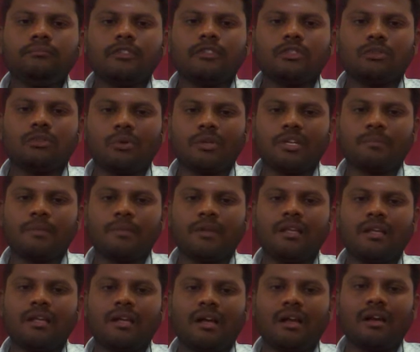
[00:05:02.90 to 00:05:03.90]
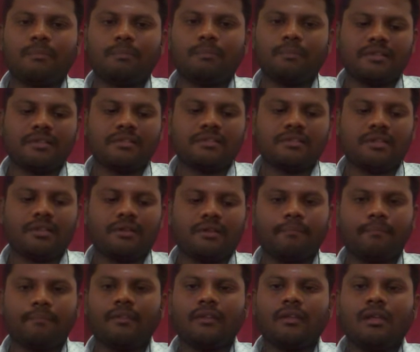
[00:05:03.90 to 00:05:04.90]
SP and PC.
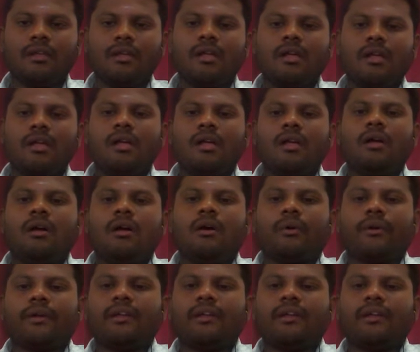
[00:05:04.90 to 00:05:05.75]
Okay,